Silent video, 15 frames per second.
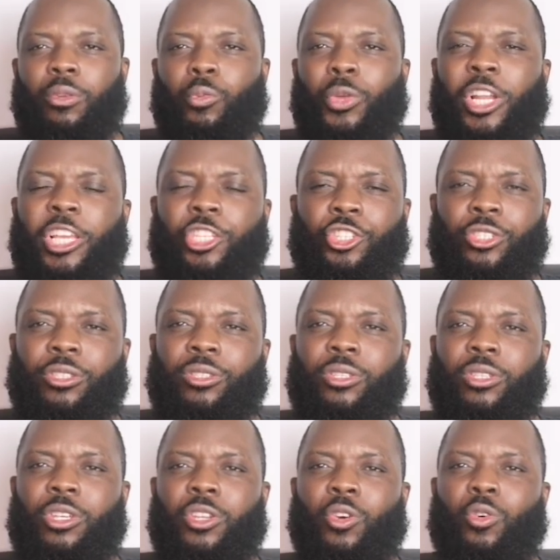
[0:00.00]

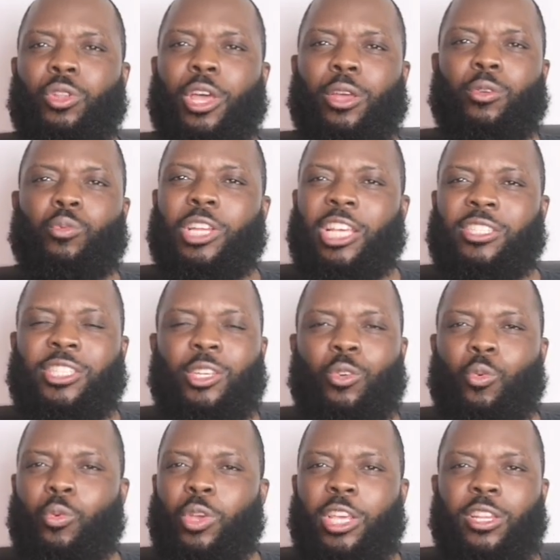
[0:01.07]
religions. You know, like there's
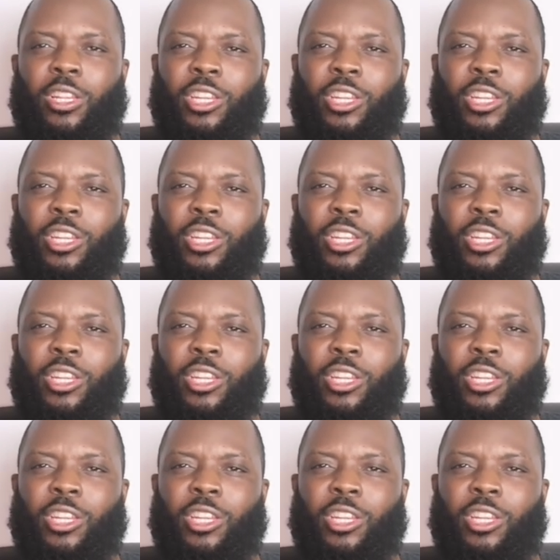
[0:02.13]
still